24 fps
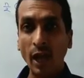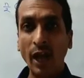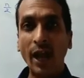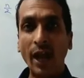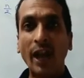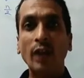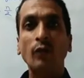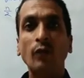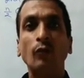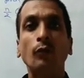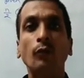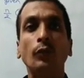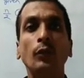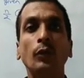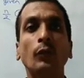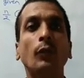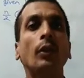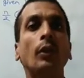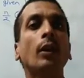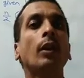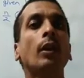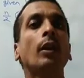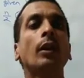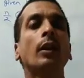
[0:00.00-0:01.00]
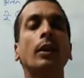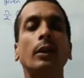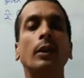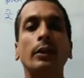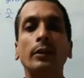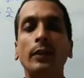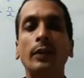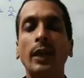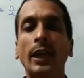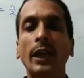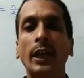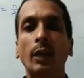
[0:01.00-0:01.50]
and we will
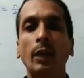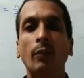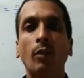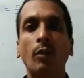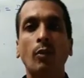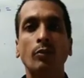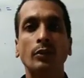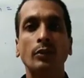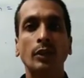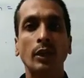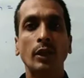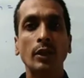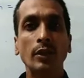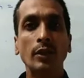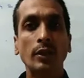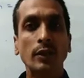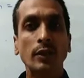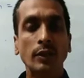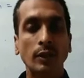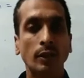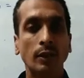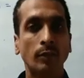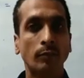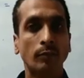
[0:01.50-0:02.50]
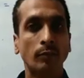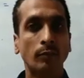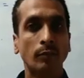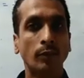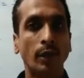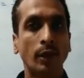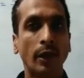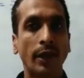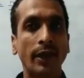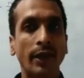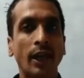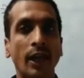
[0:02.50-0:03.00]
learn about the sum
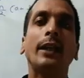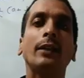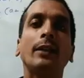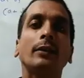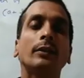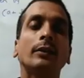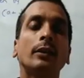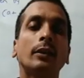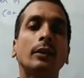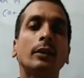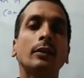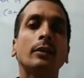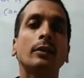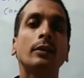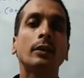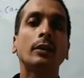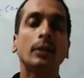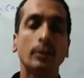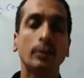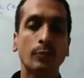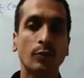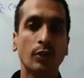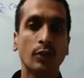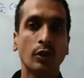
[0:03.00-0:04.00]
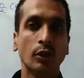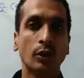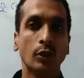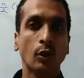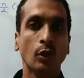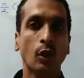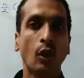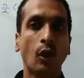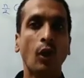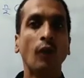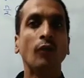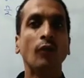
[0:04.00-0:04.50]
and the terms
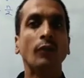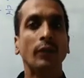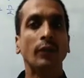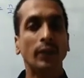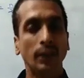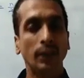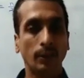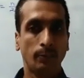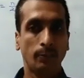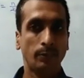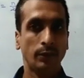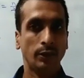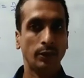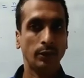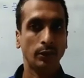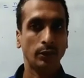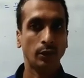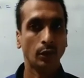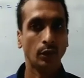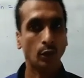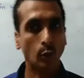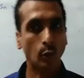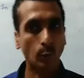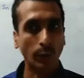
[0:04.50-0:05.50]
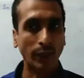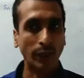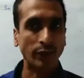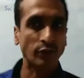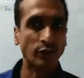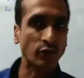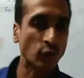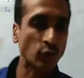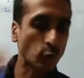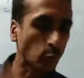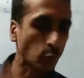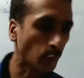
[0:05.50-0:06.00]
of AP. Look at
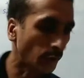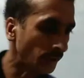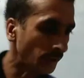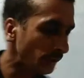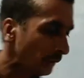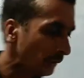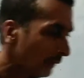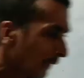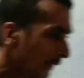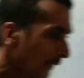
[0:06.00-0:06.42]
this one.